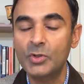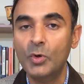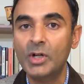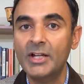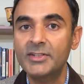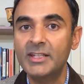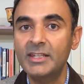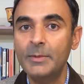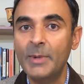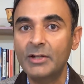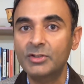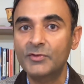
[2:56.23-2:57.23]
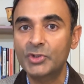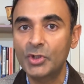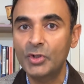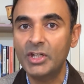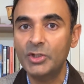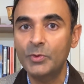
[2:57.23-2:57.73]
or cutting the amount of
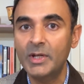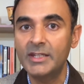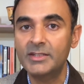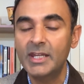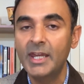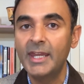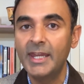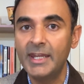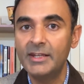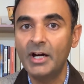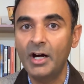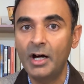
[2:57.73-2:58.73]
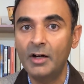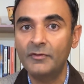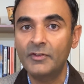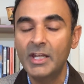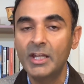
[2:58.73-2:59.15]
sugar you eat in half?